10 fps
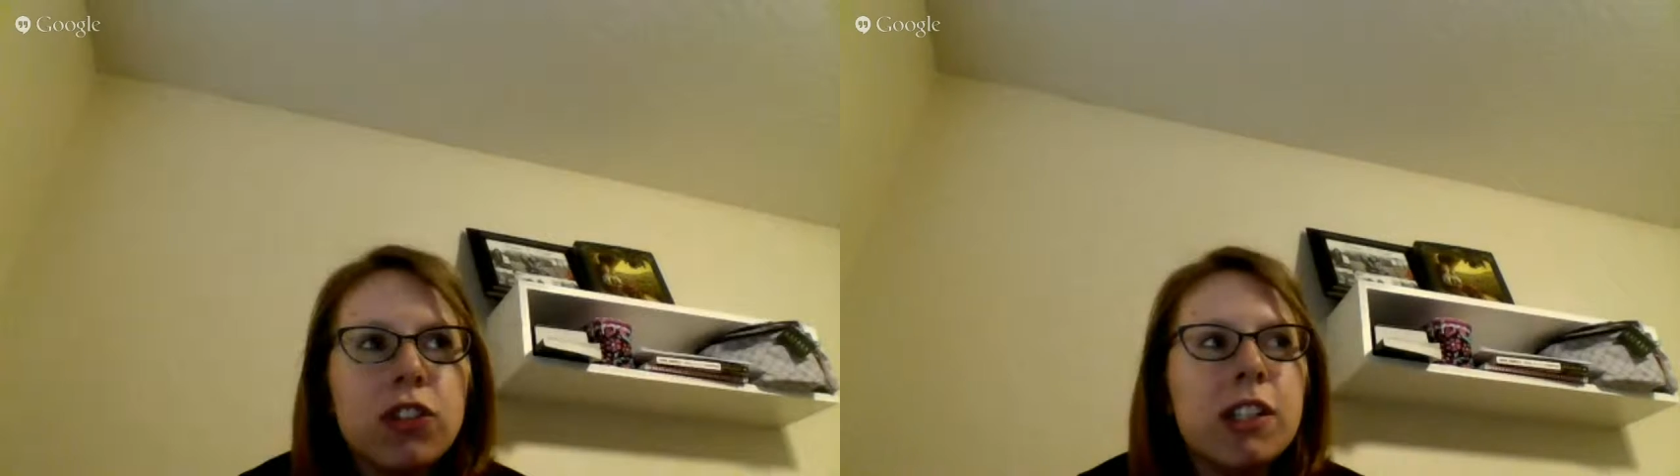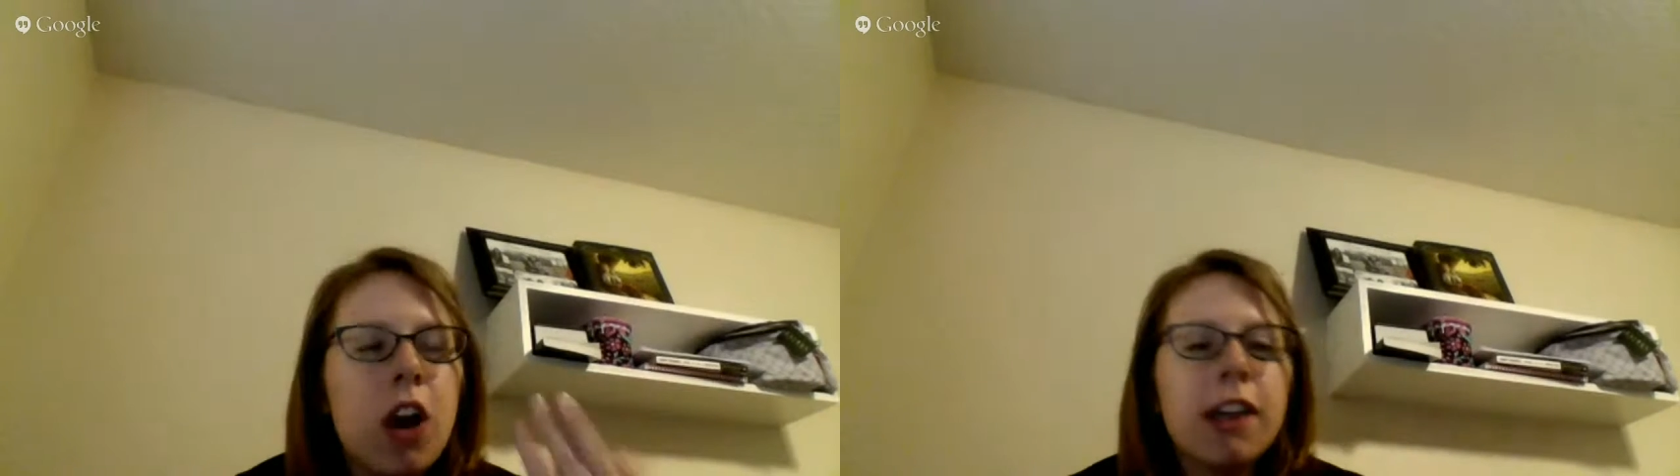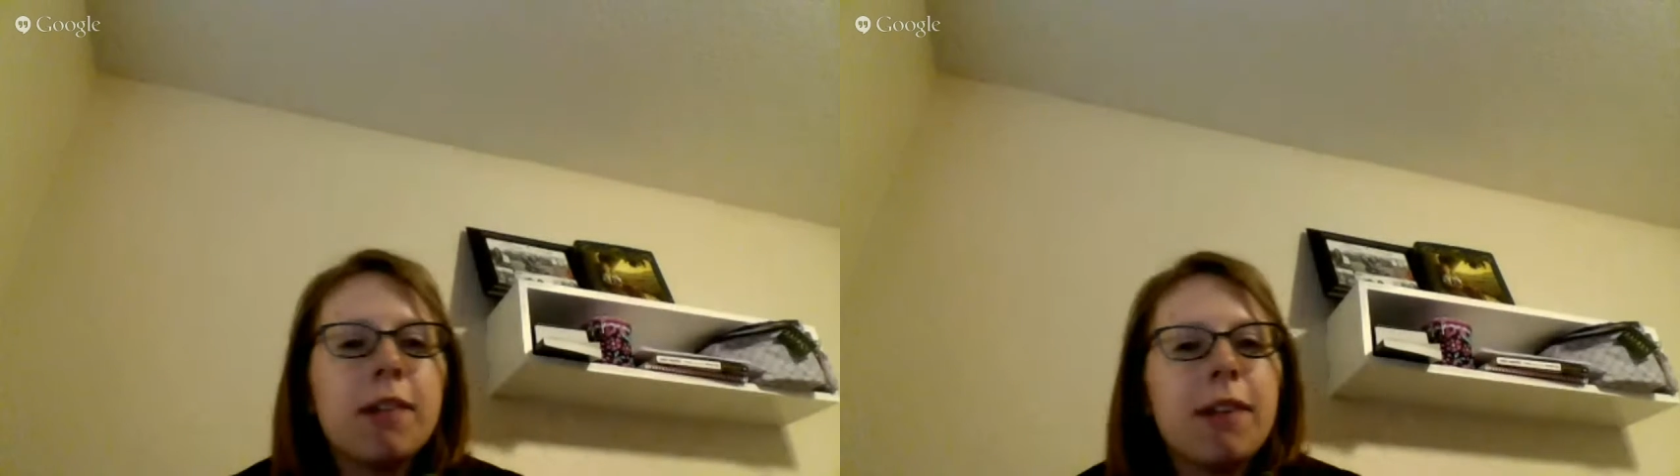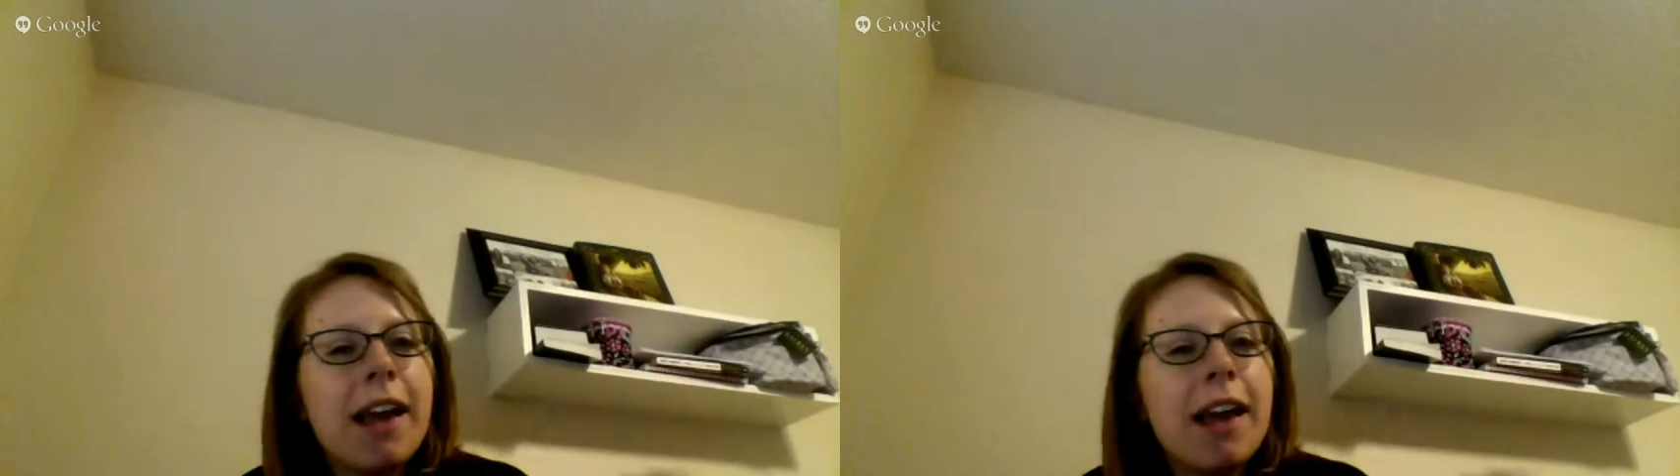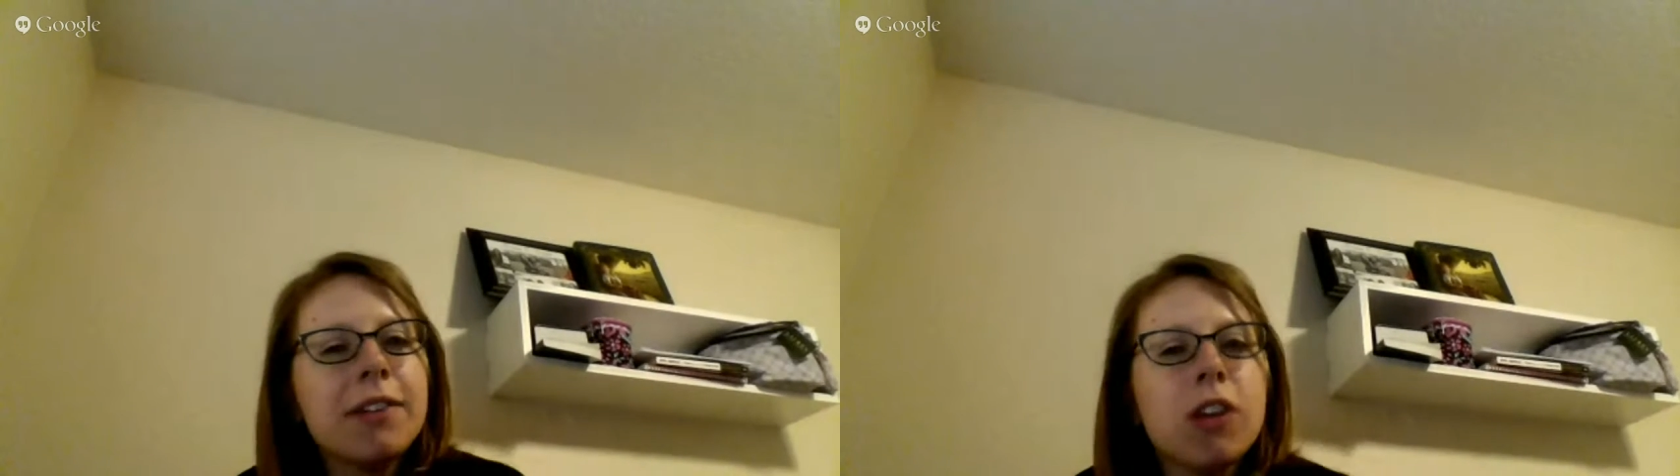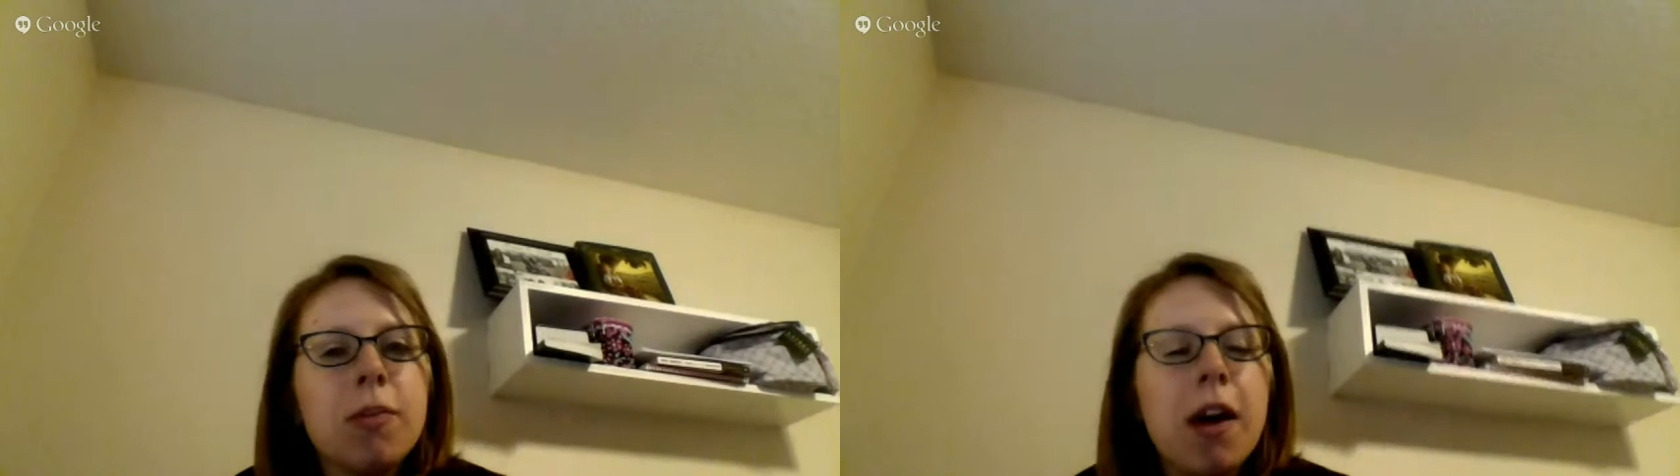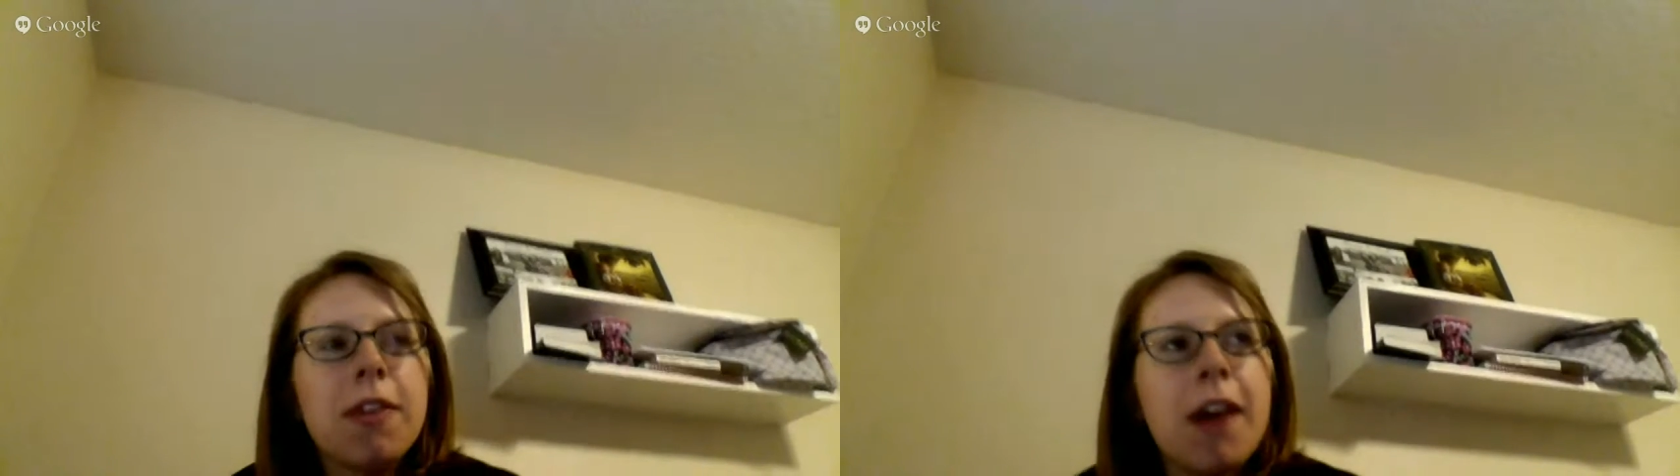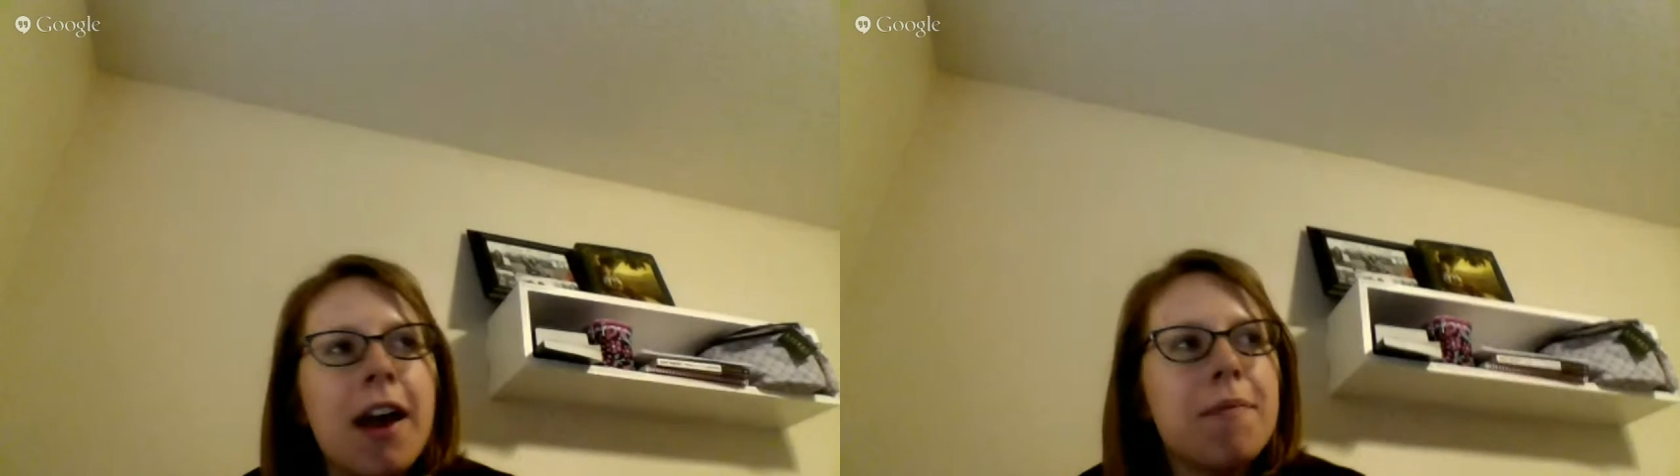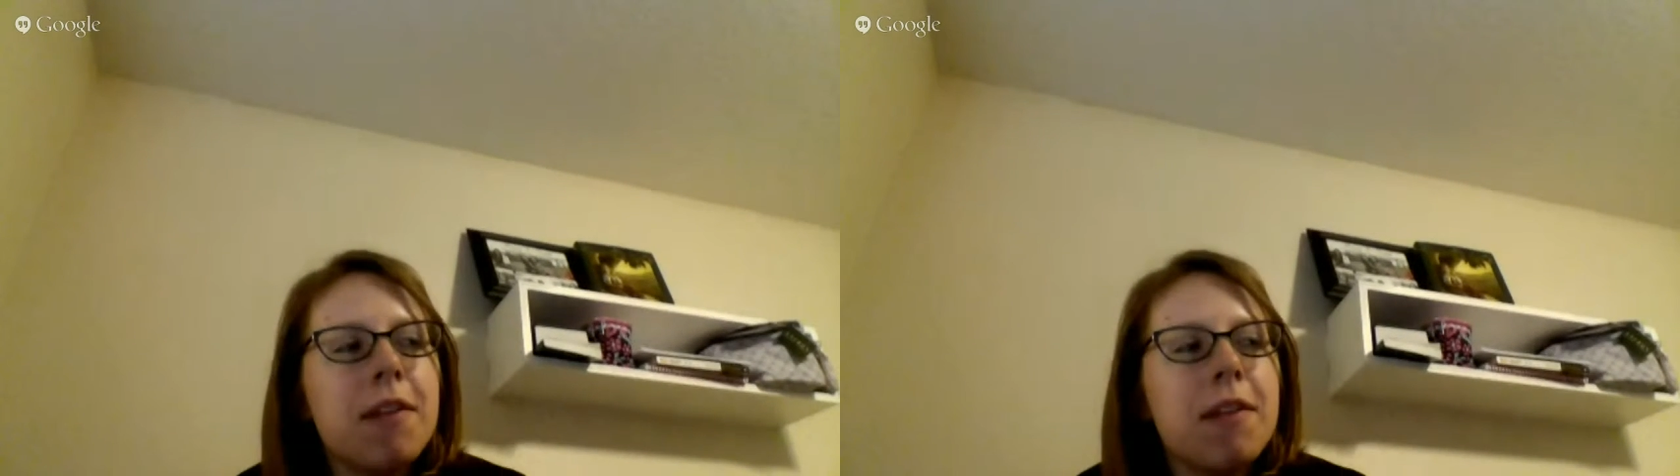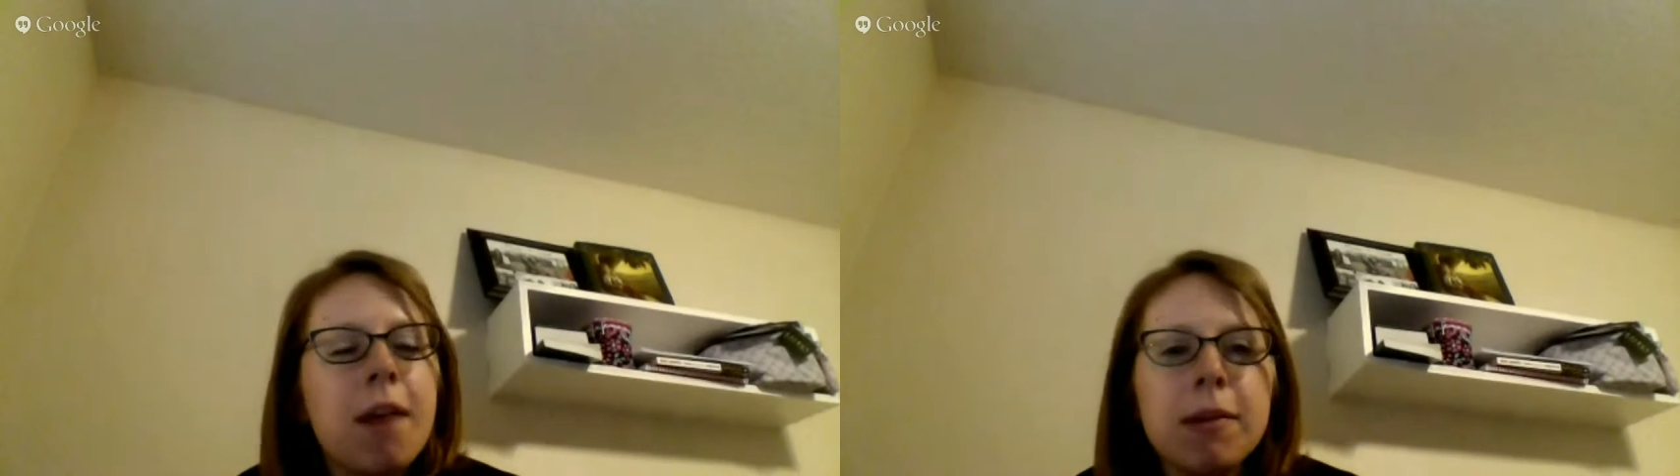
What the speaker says: actually talking to my counselor about that